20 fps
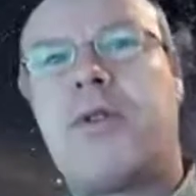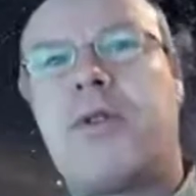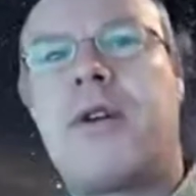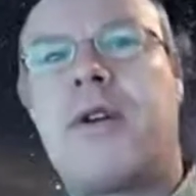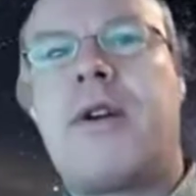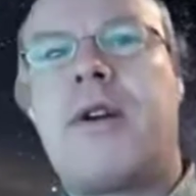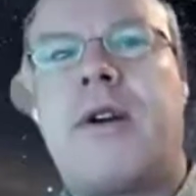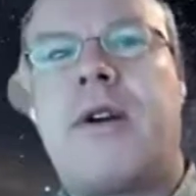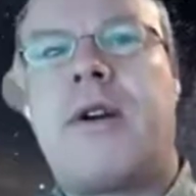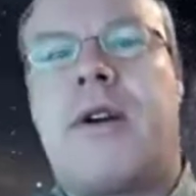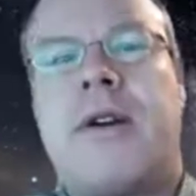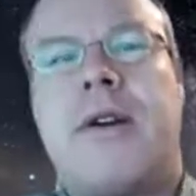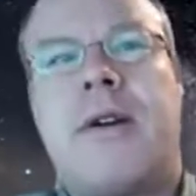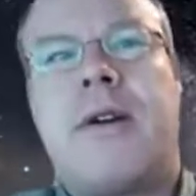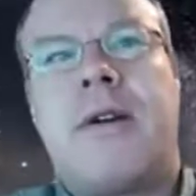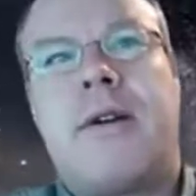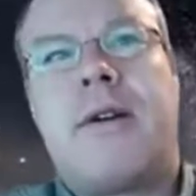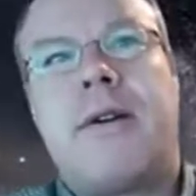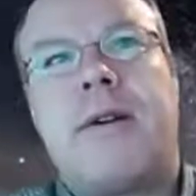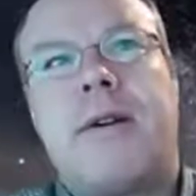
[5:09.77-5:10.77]

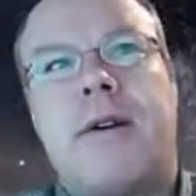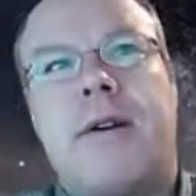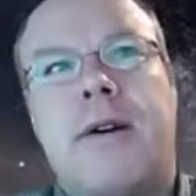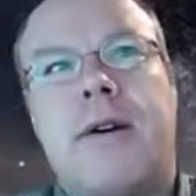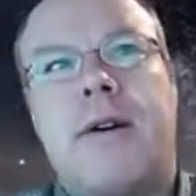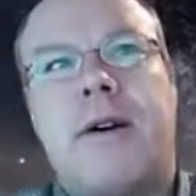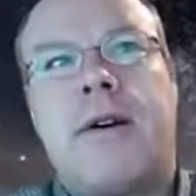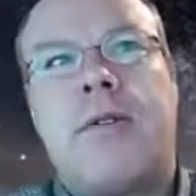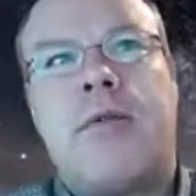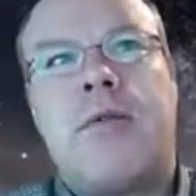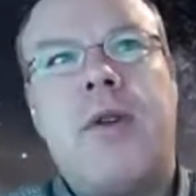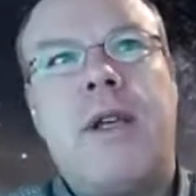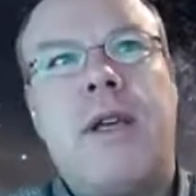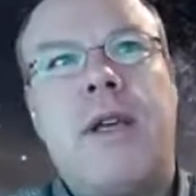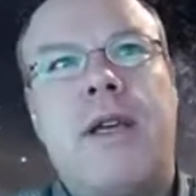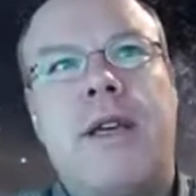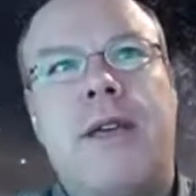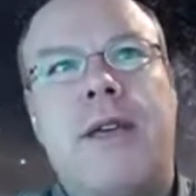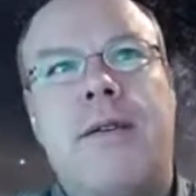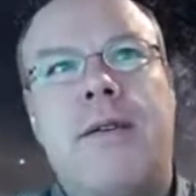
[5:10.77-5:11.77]
are
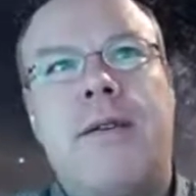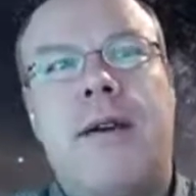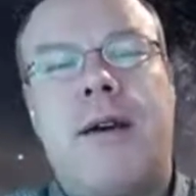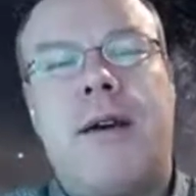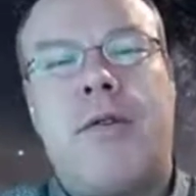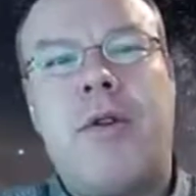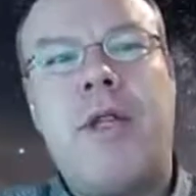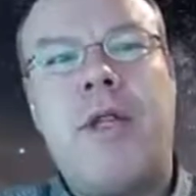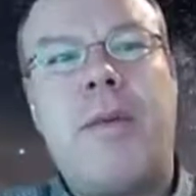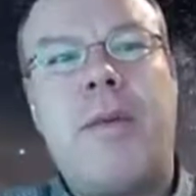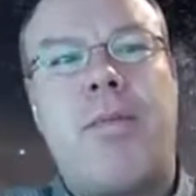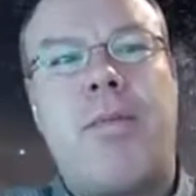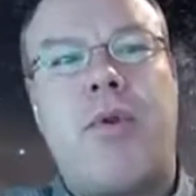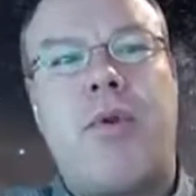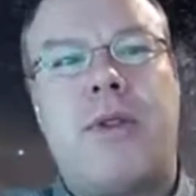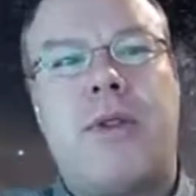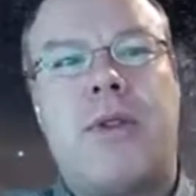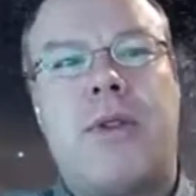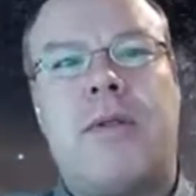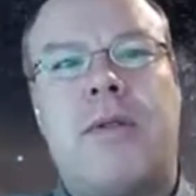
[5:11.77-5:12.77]
really
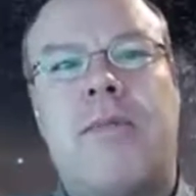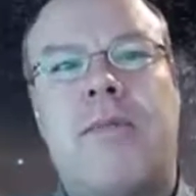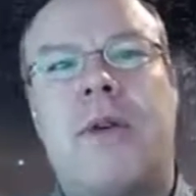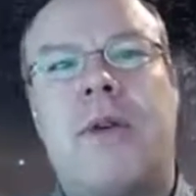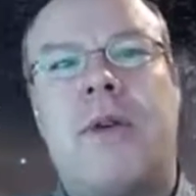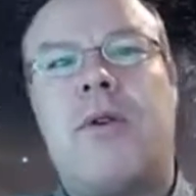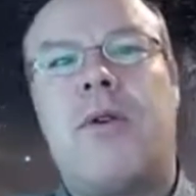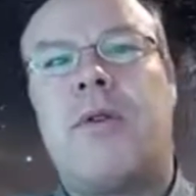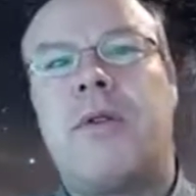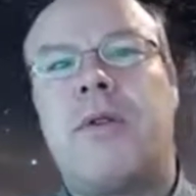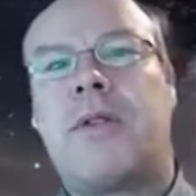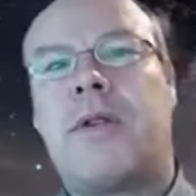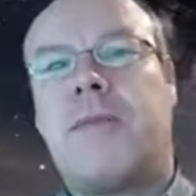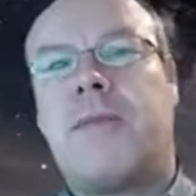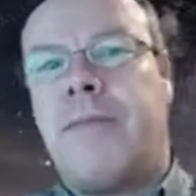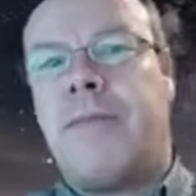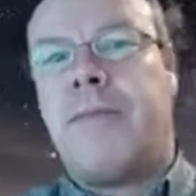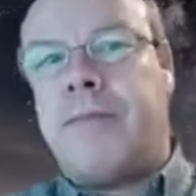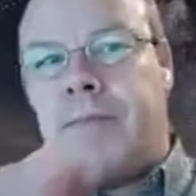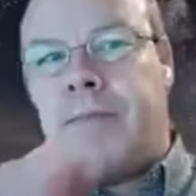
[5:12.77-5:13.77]
important, because
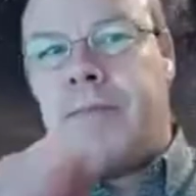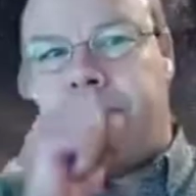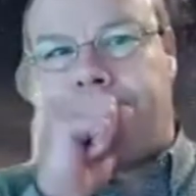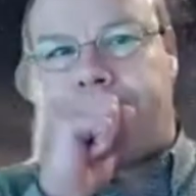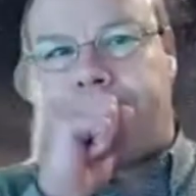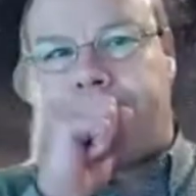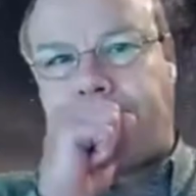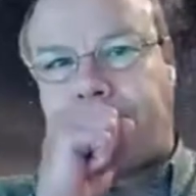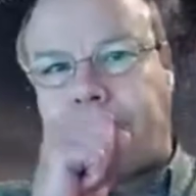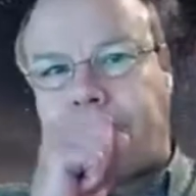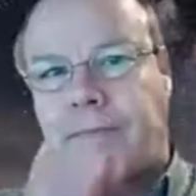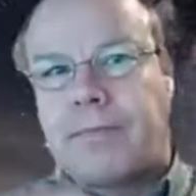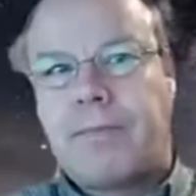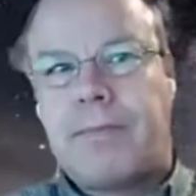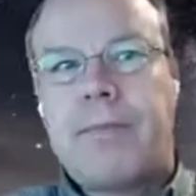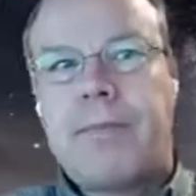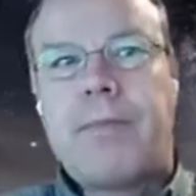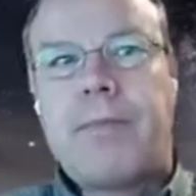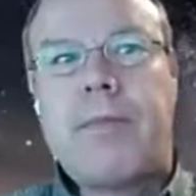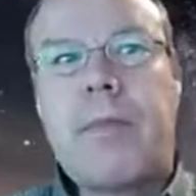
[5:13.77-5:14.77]

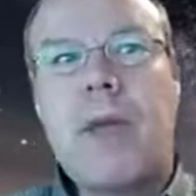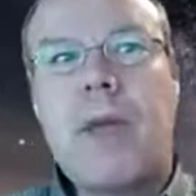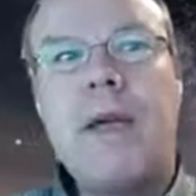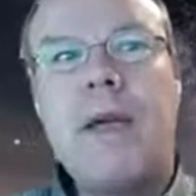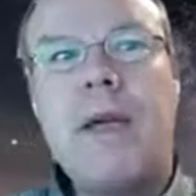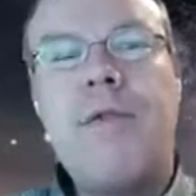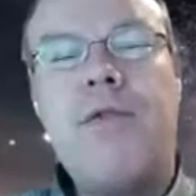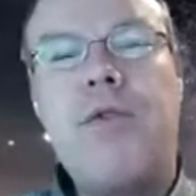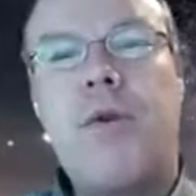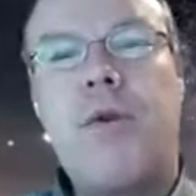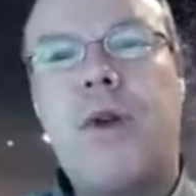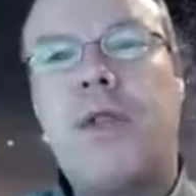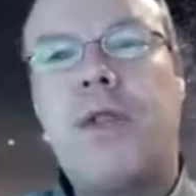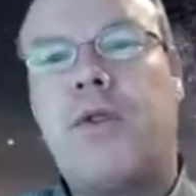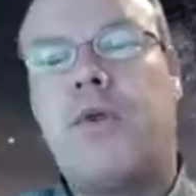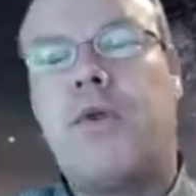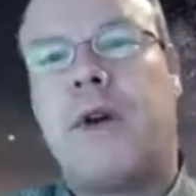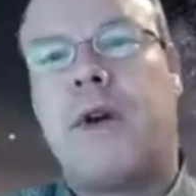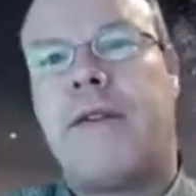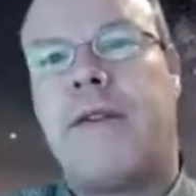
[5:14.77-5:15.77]
if you want
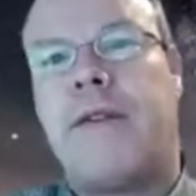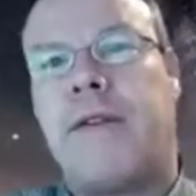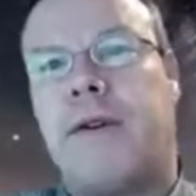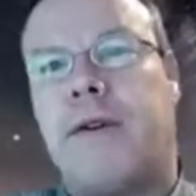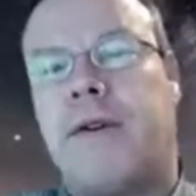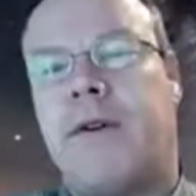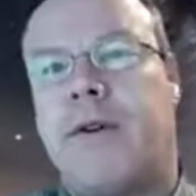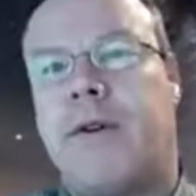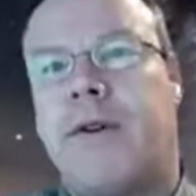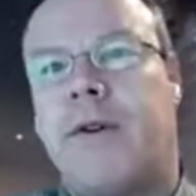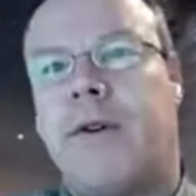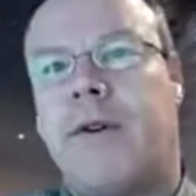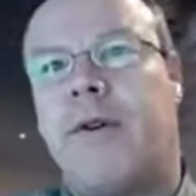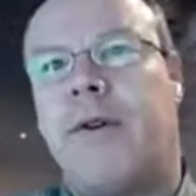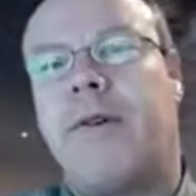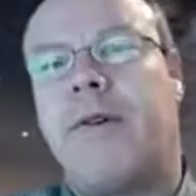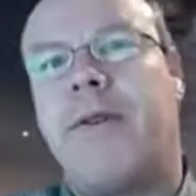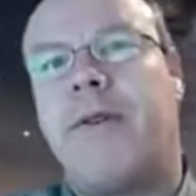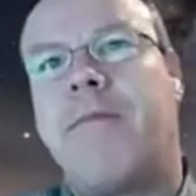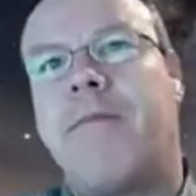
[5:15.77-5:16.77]
to have a
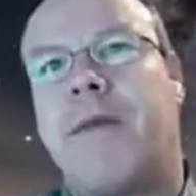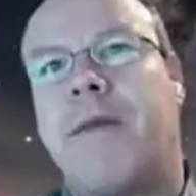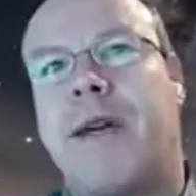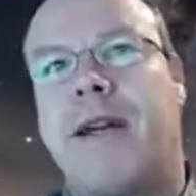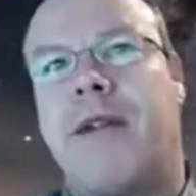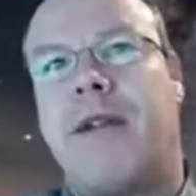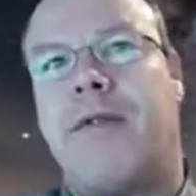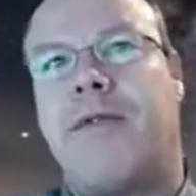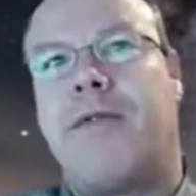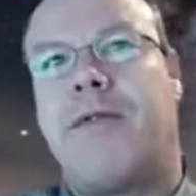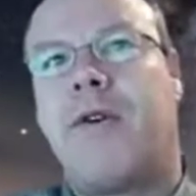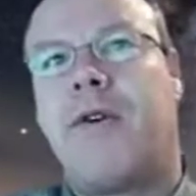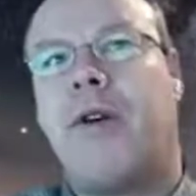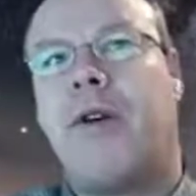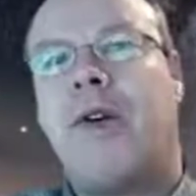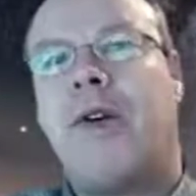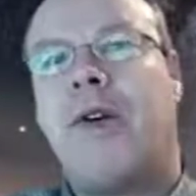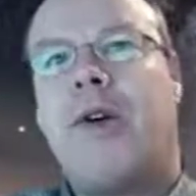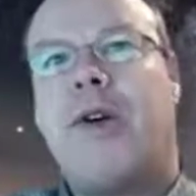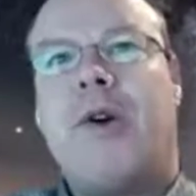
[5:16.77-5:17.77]
kind of a
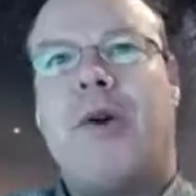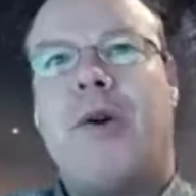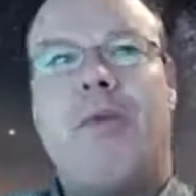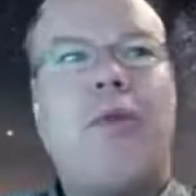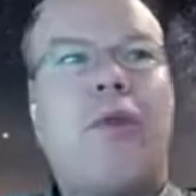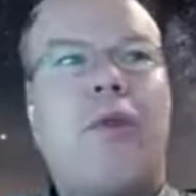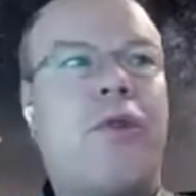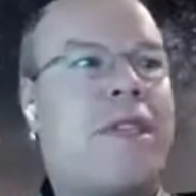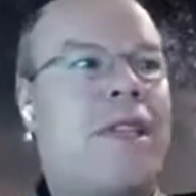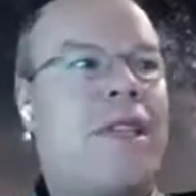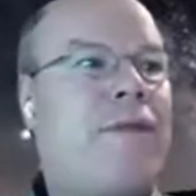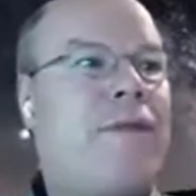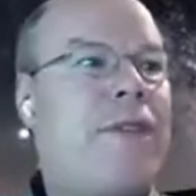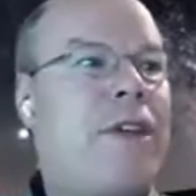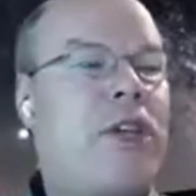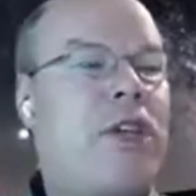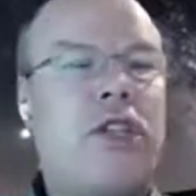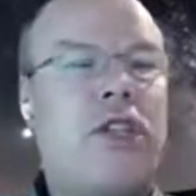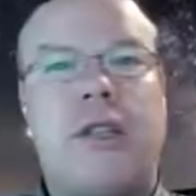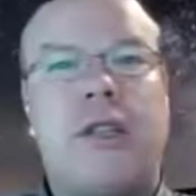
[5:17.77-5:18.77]
most
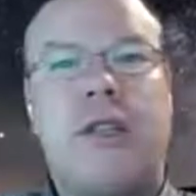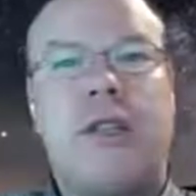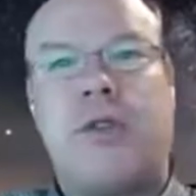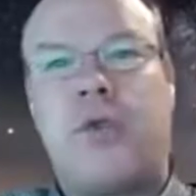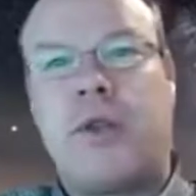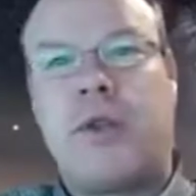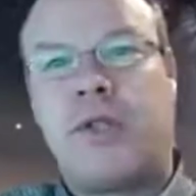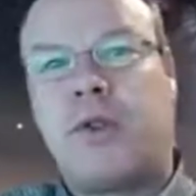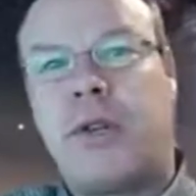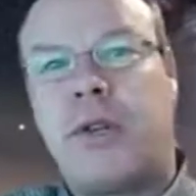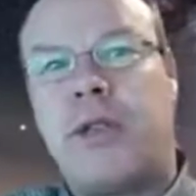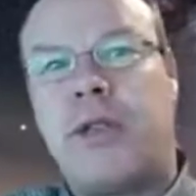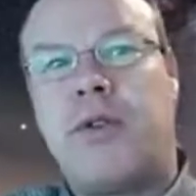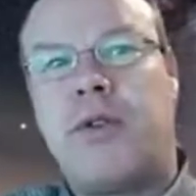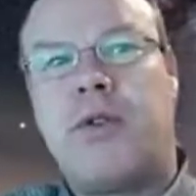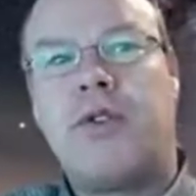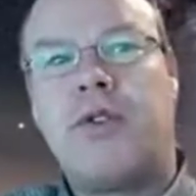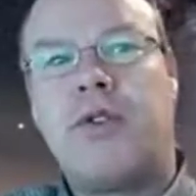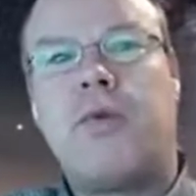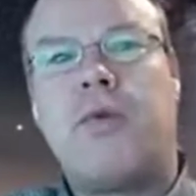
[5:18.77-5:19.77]
efficient
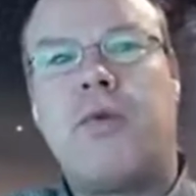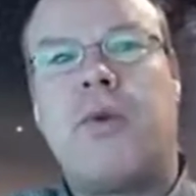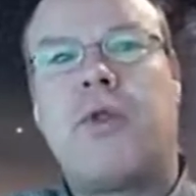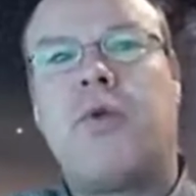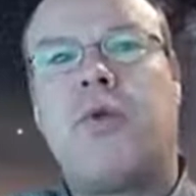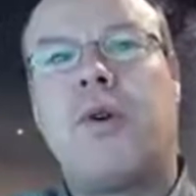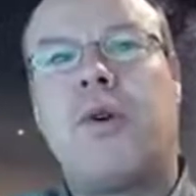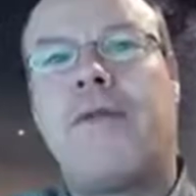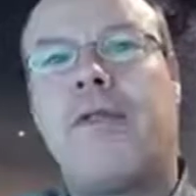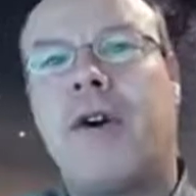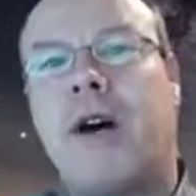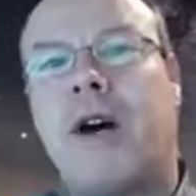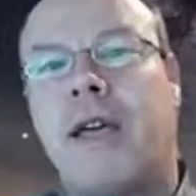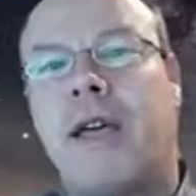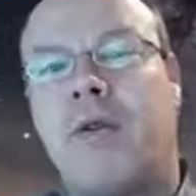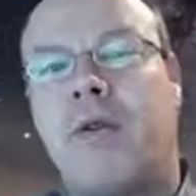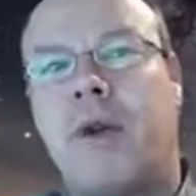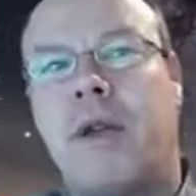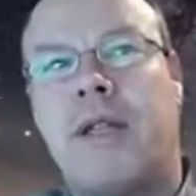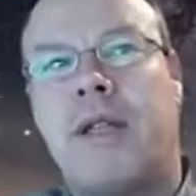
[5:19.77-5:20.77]
resonators, you want to have a high
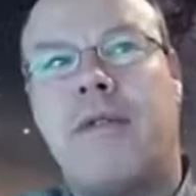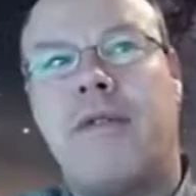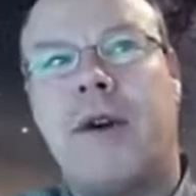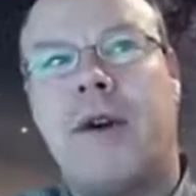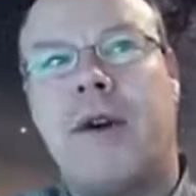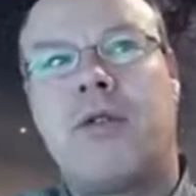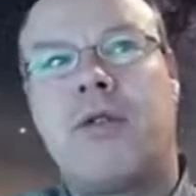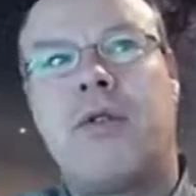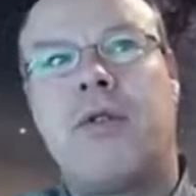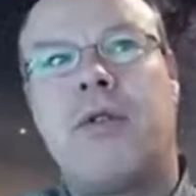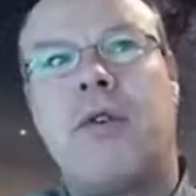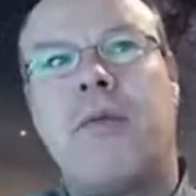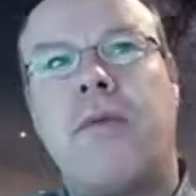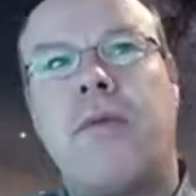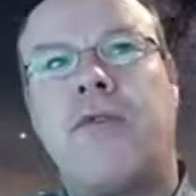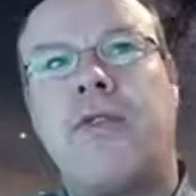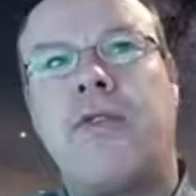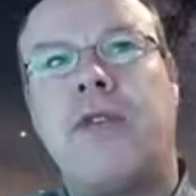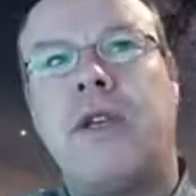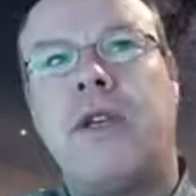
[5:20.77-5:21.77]
quality factor.
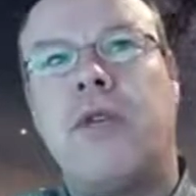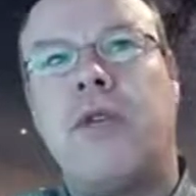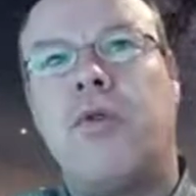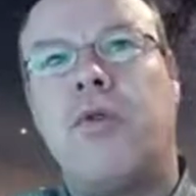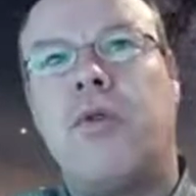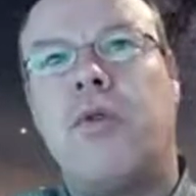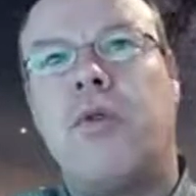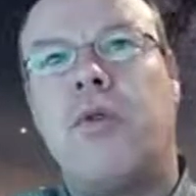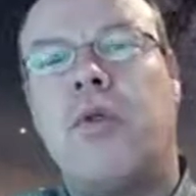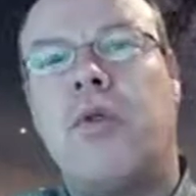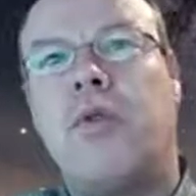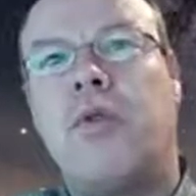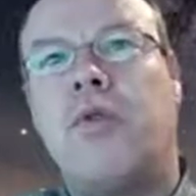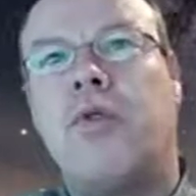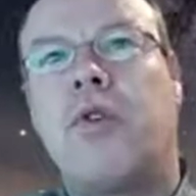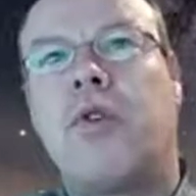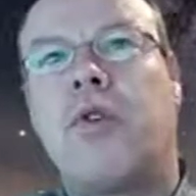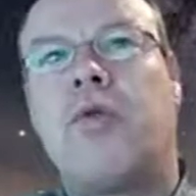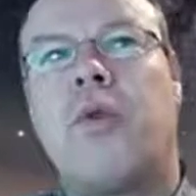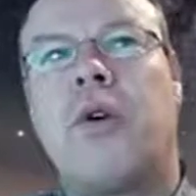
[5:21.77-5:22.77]
Obviously, you do
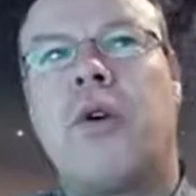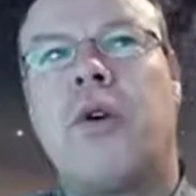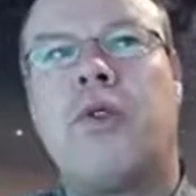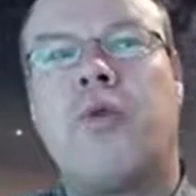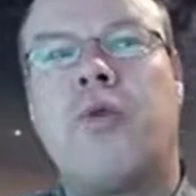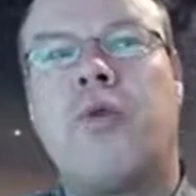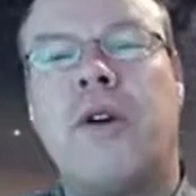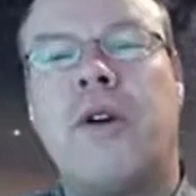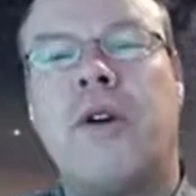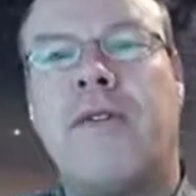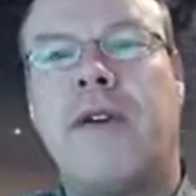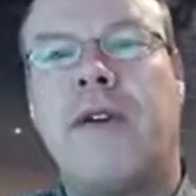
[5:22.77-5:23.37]
not want to have